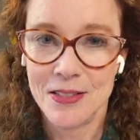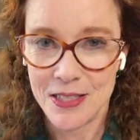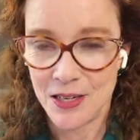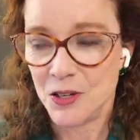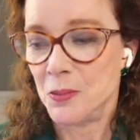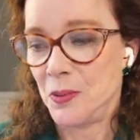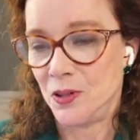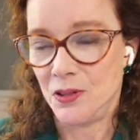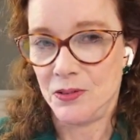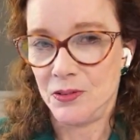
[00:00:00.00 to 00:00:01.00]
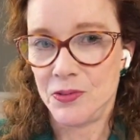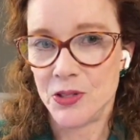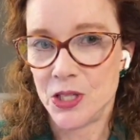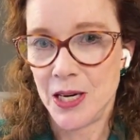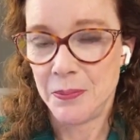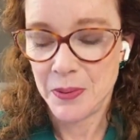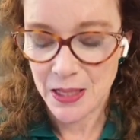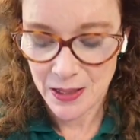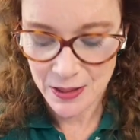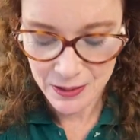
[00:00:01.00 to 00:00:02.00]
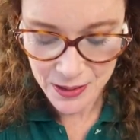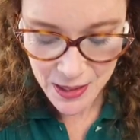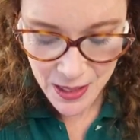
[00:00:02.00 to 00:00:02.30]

terrible for champagne.